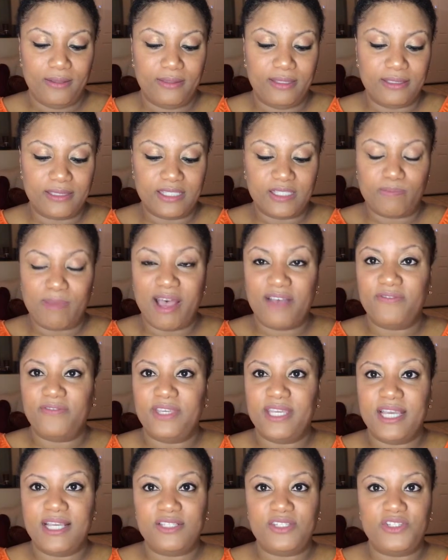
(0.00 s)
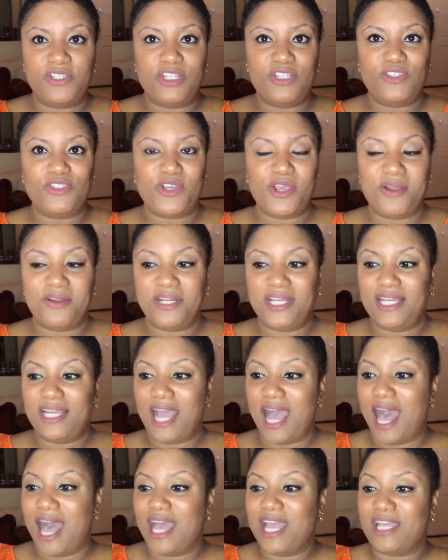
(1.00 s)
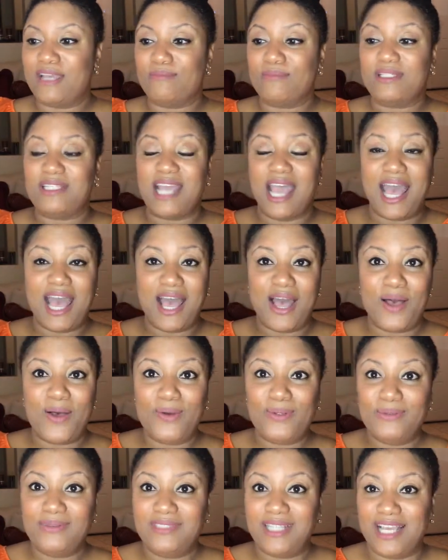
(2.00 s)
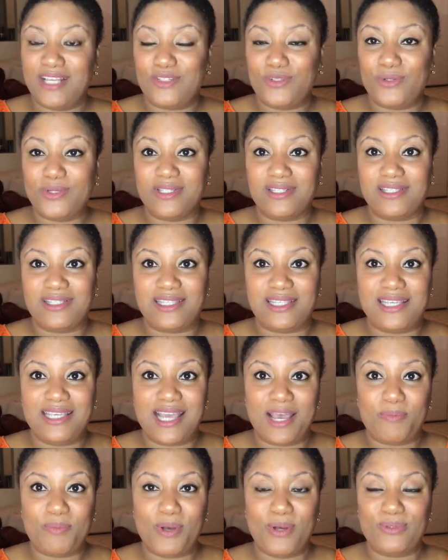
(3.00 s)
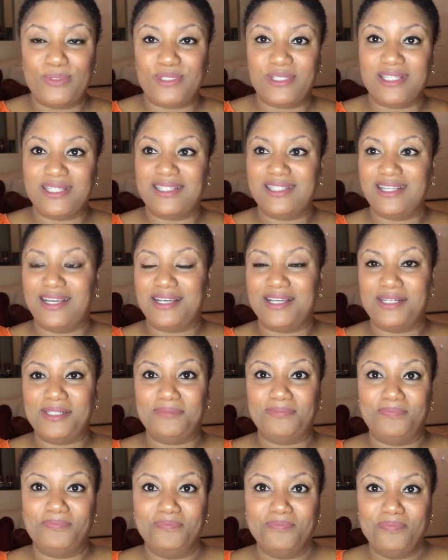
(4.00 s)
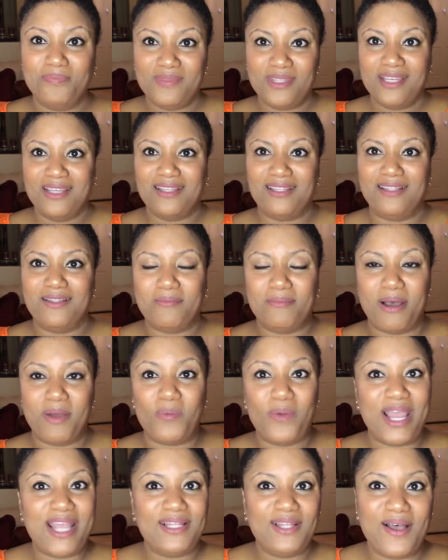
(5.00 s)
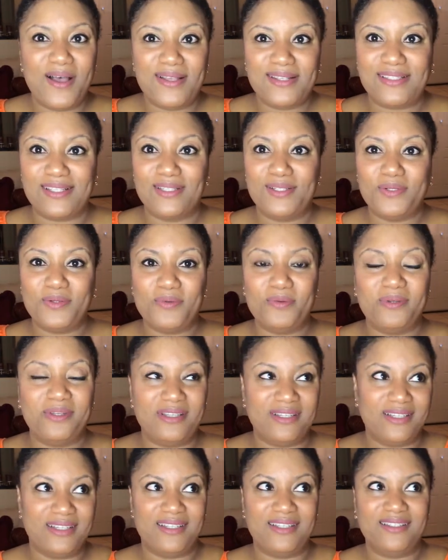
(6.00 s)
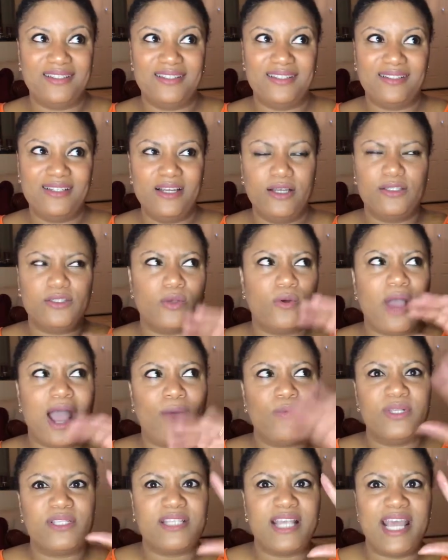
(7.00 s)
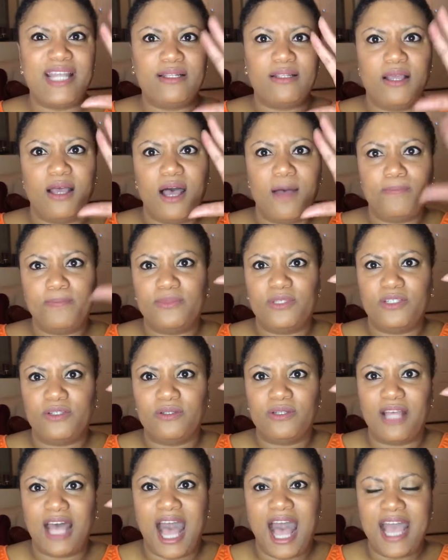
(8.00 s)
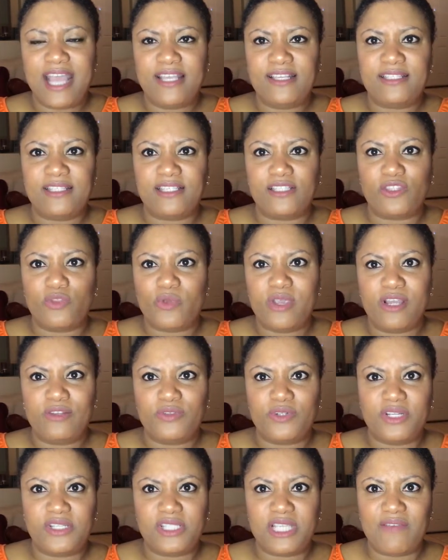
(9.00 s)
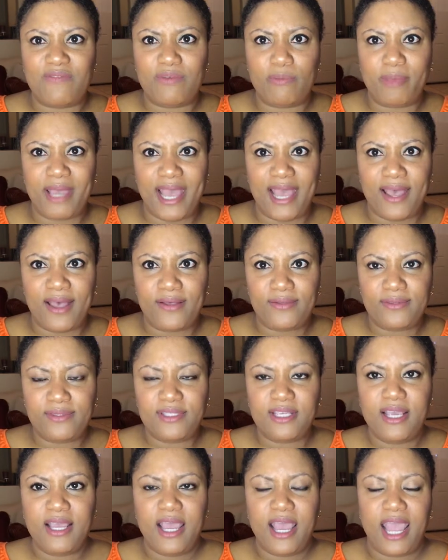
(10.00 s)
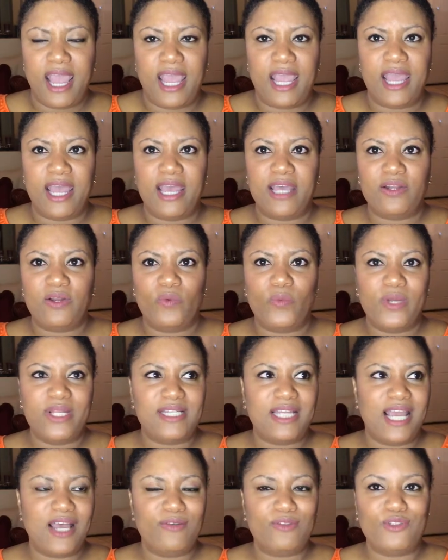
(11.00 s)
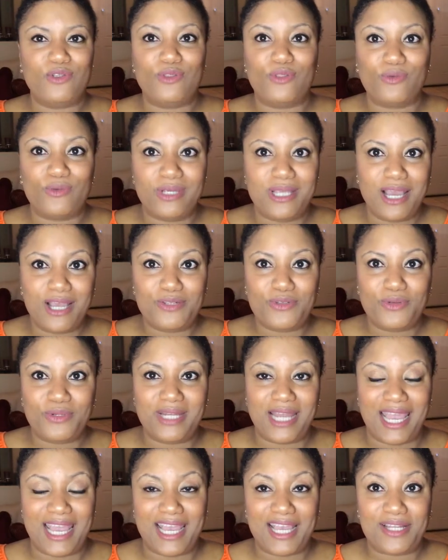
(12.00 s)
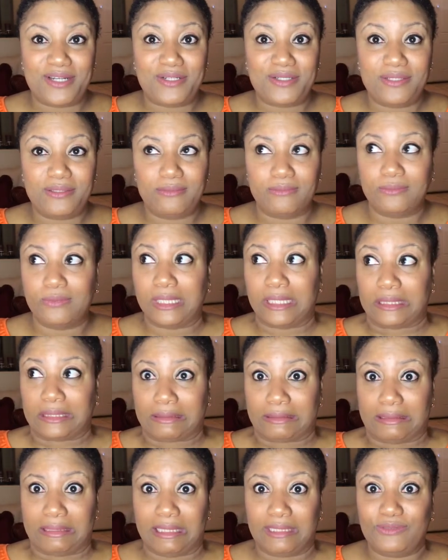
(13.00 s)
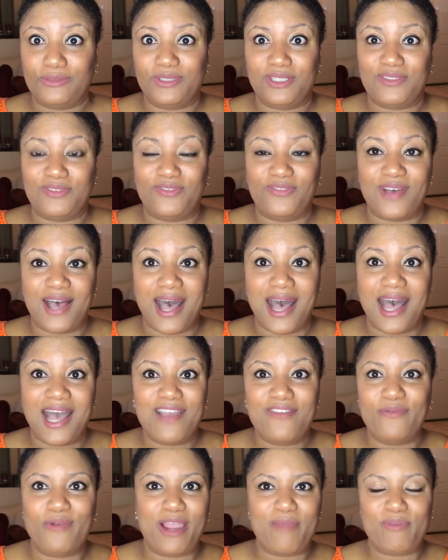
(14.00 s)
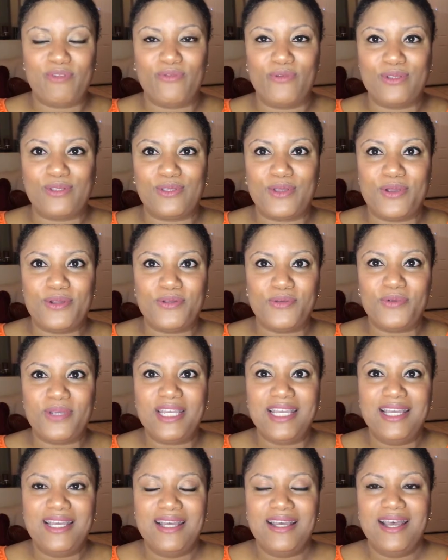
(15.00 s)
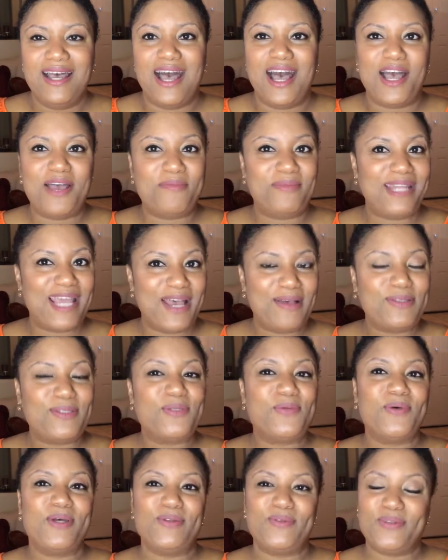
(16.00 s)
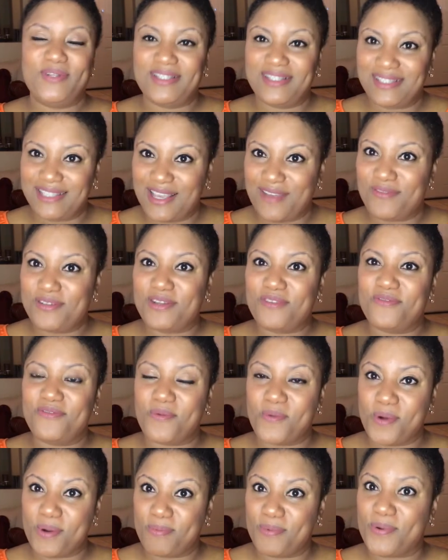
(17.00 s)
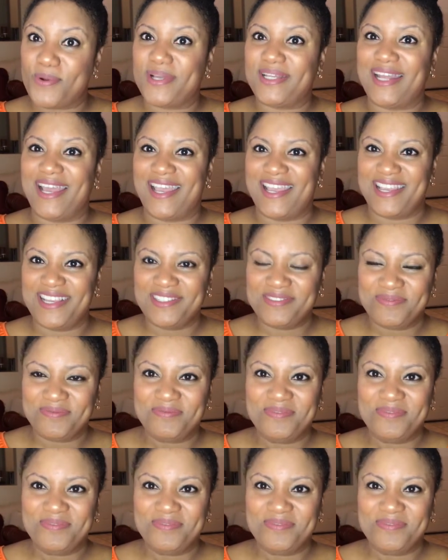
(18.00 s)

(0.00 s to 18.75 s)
this is my VSG journey. I am down. As you can see, I posted my weight loss a little. So I was up to the highest at 307 pounds, and I went down to 305 right before surgery. I'm now 274.8. Yay!